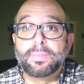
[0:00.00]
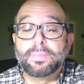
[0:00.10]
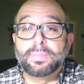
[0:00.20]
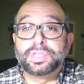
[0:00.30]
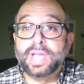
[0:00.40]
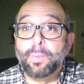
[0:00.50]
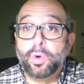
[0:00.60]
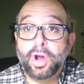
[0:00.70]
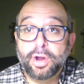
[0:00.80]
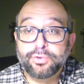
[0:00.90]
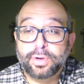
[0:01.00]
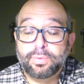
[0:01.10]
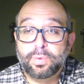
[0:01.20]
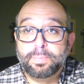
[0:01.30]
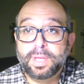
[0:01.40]
Psalm
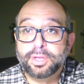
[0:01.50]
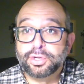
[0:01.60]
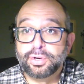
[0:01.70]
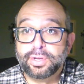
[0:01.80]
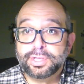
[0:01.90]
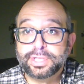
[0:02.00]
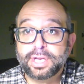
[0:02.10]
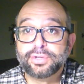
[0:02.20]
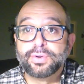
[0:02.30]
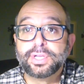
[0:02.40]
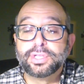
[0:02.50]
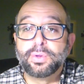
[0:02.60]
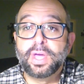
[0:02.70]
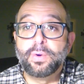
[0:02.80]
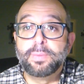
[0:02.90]
100 would be the turn of the century, so
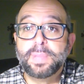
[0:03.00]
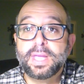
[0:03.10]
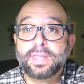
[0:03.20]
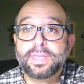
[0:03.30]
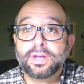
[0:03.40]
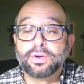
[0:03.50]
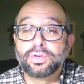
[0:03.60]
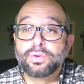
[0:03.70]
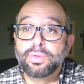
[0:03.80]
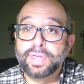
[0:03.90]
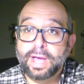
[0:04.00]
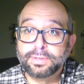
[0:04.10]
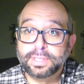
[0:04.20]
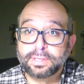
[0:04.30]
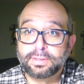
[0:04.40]
that would be the year
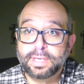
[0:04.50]
2000.